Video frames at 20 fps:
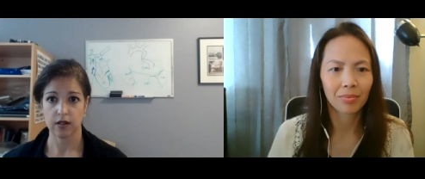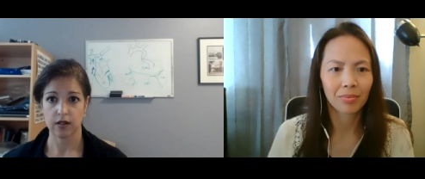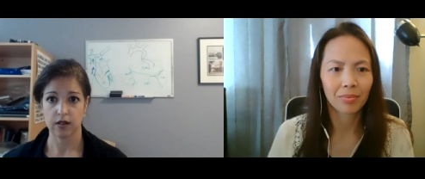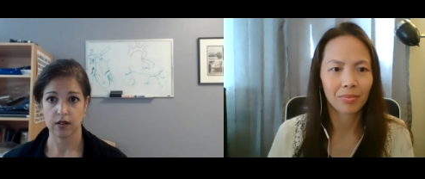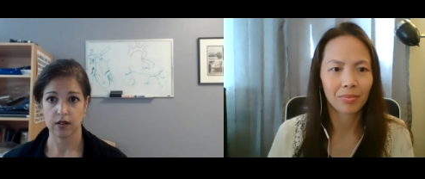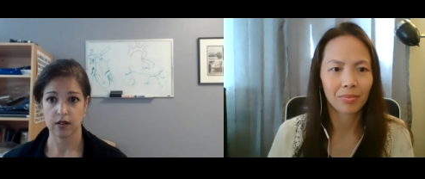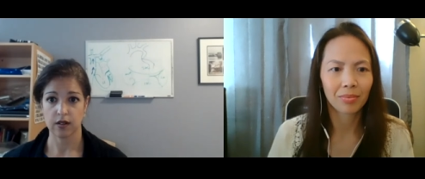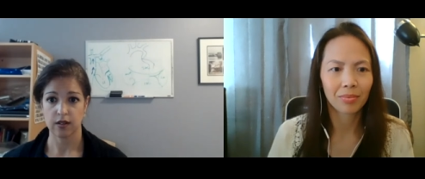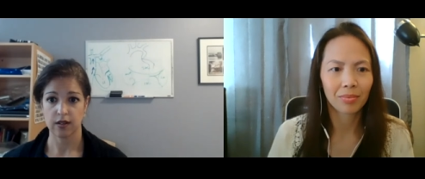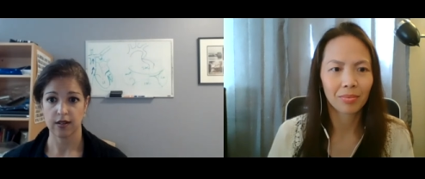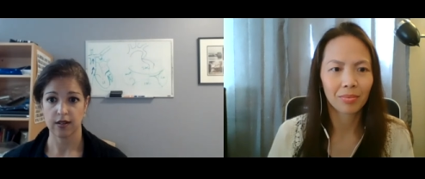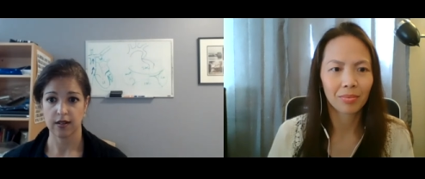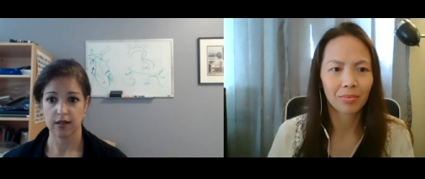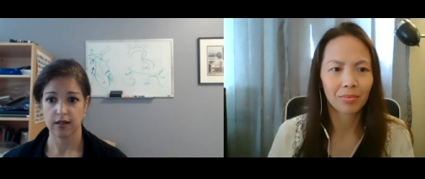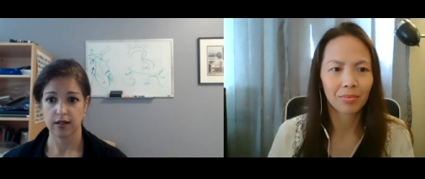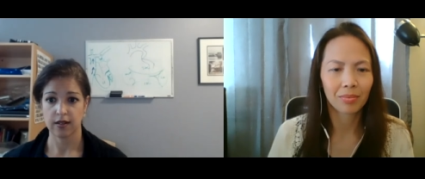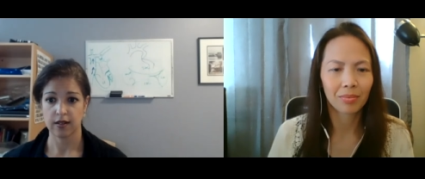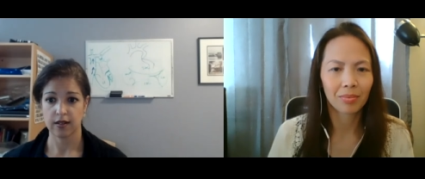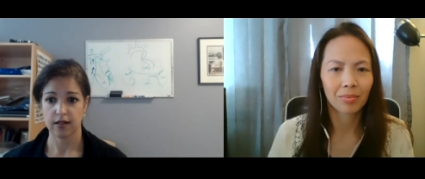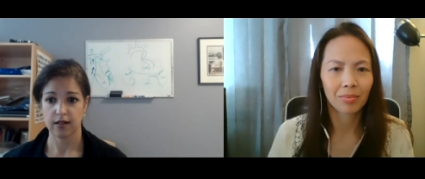
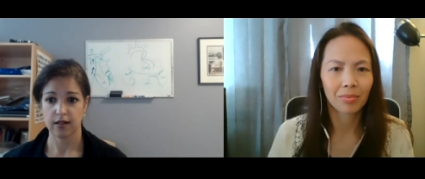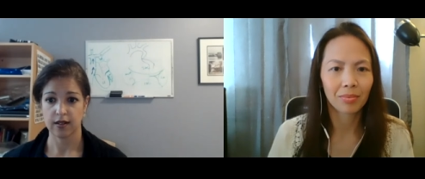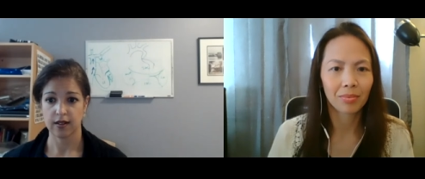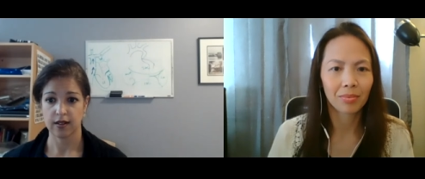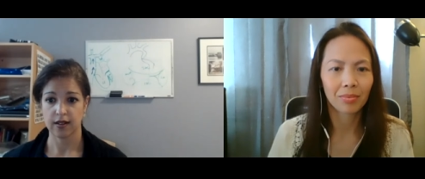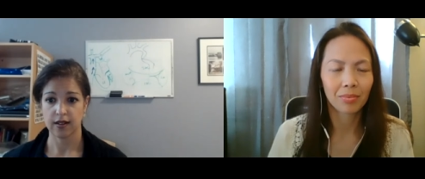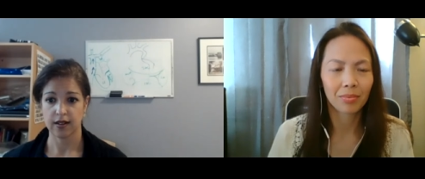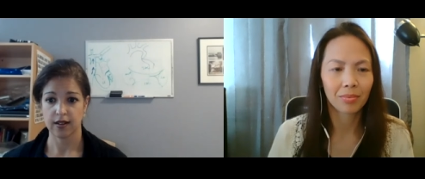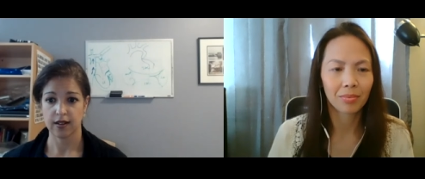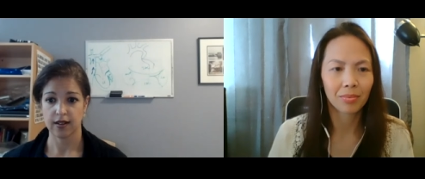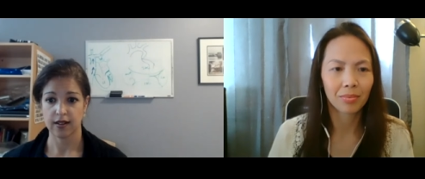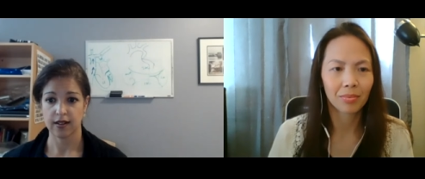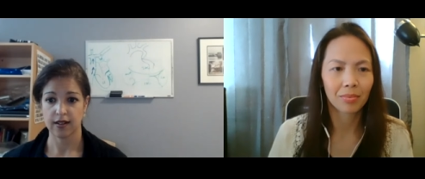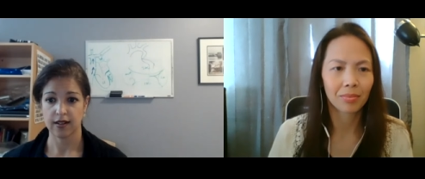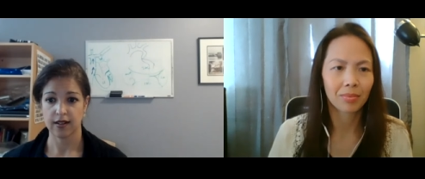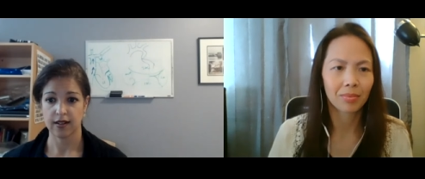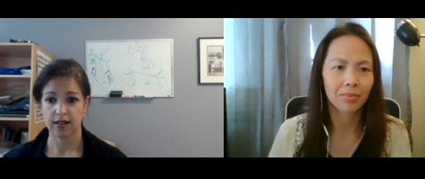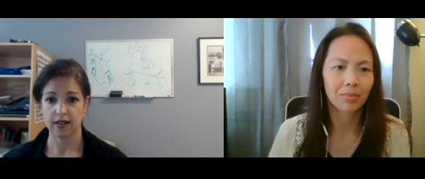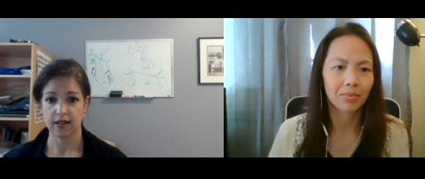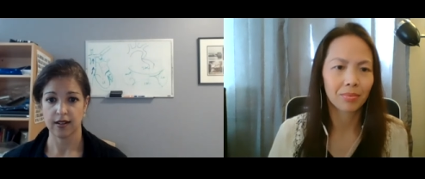
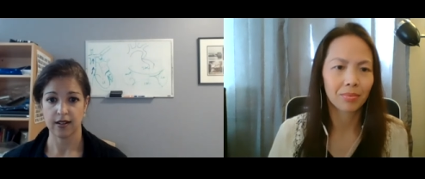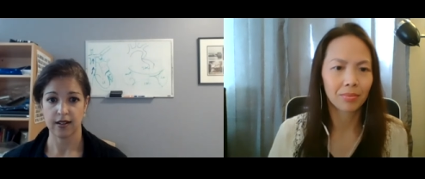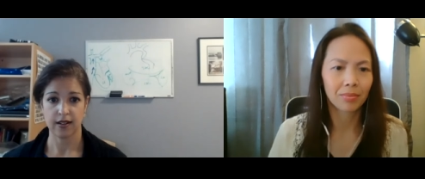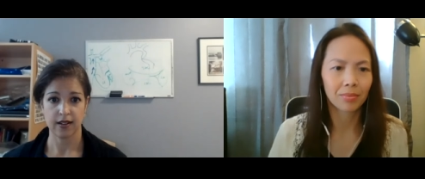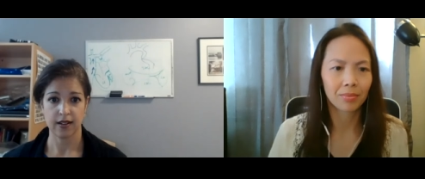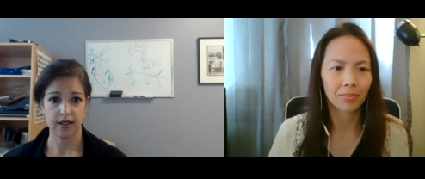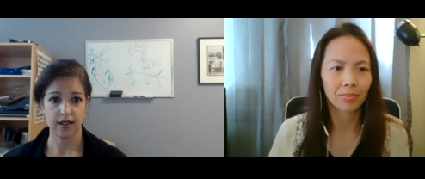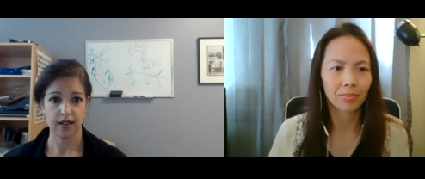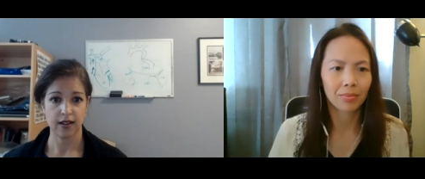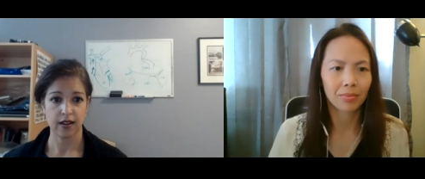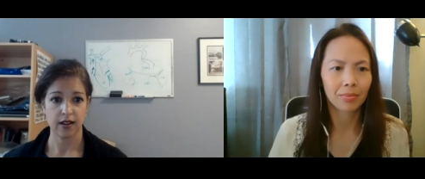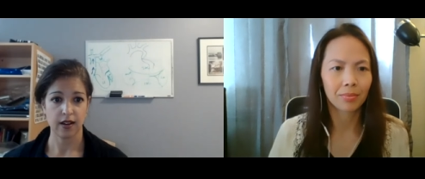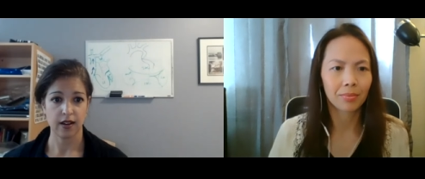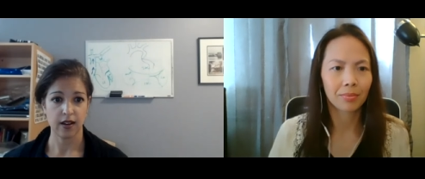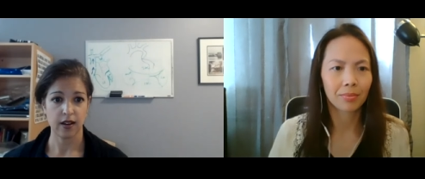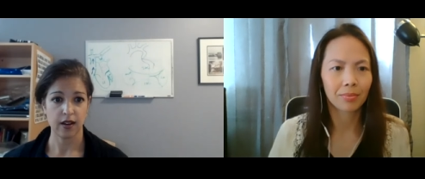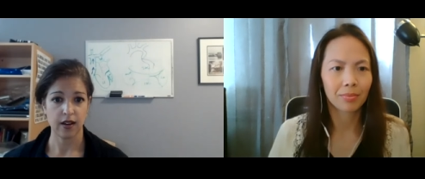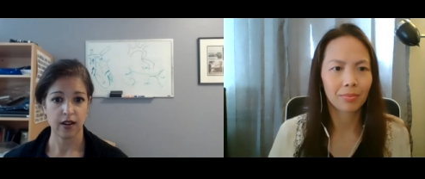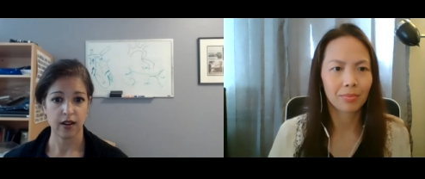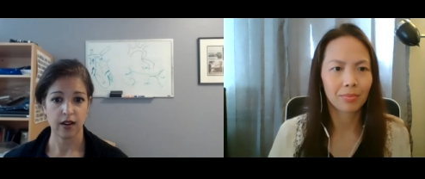
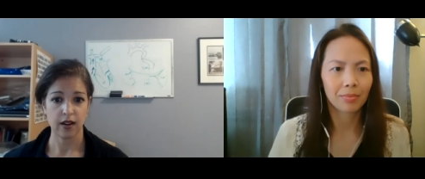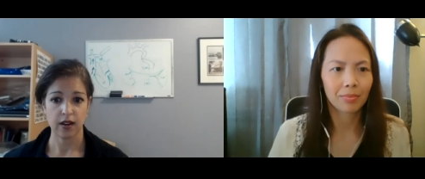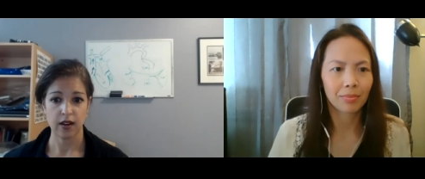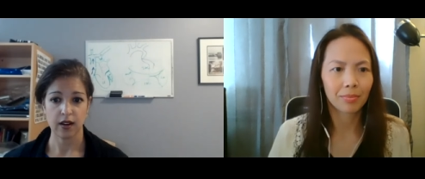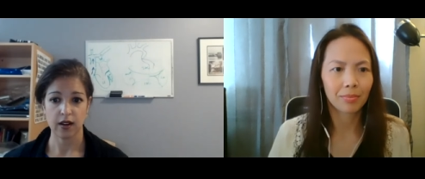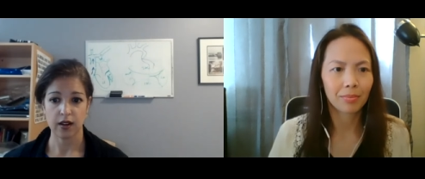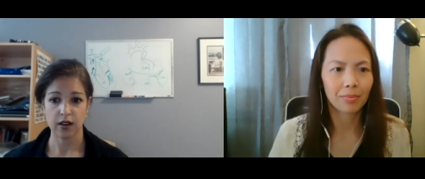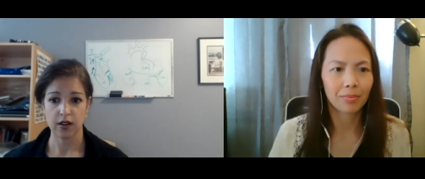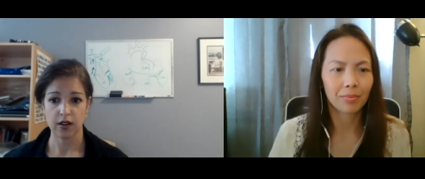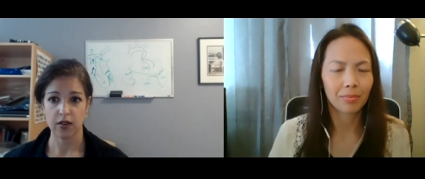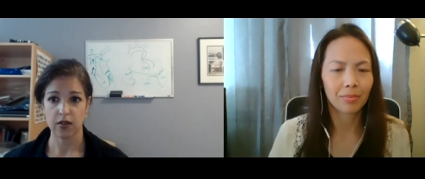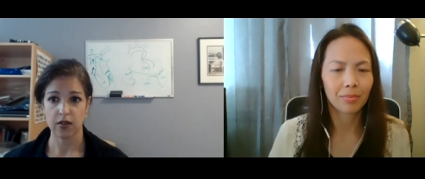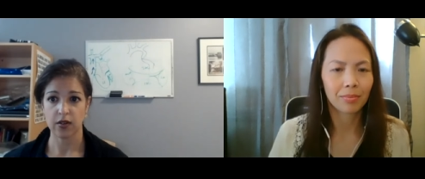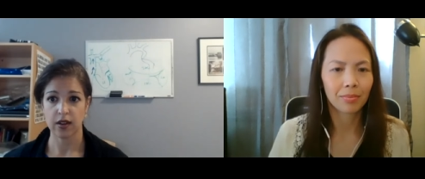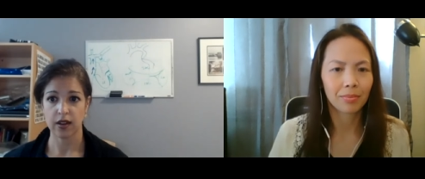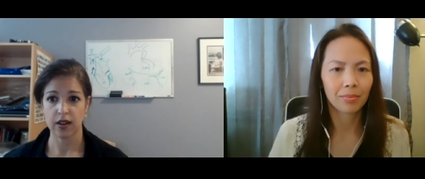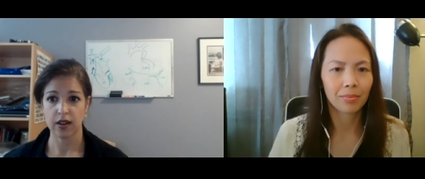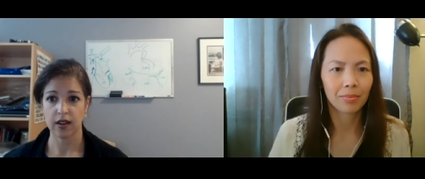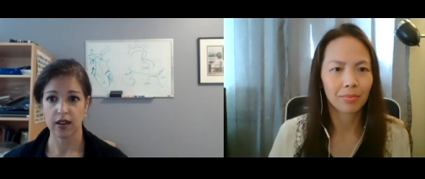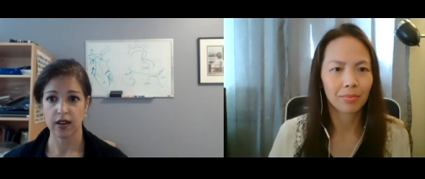
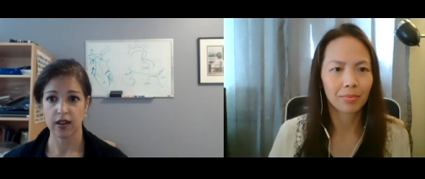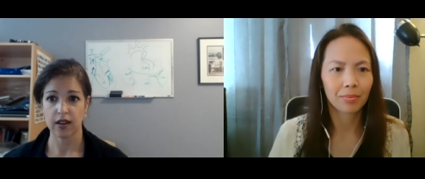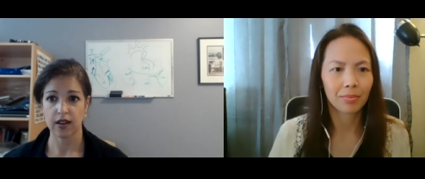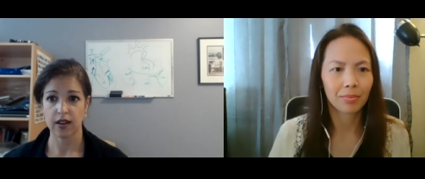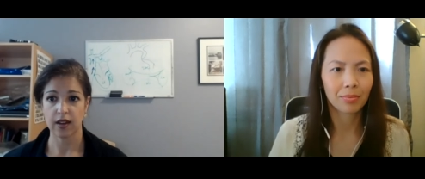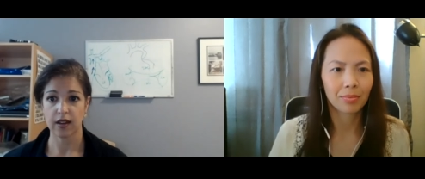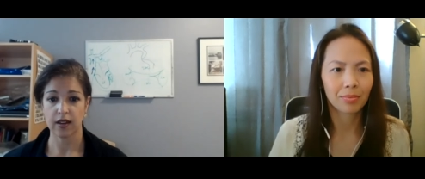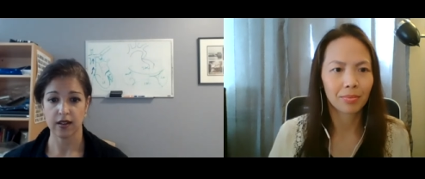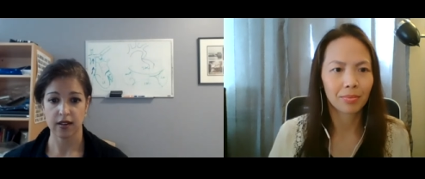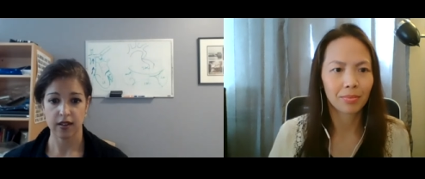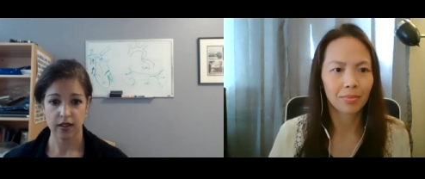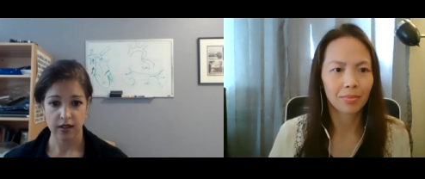(silence)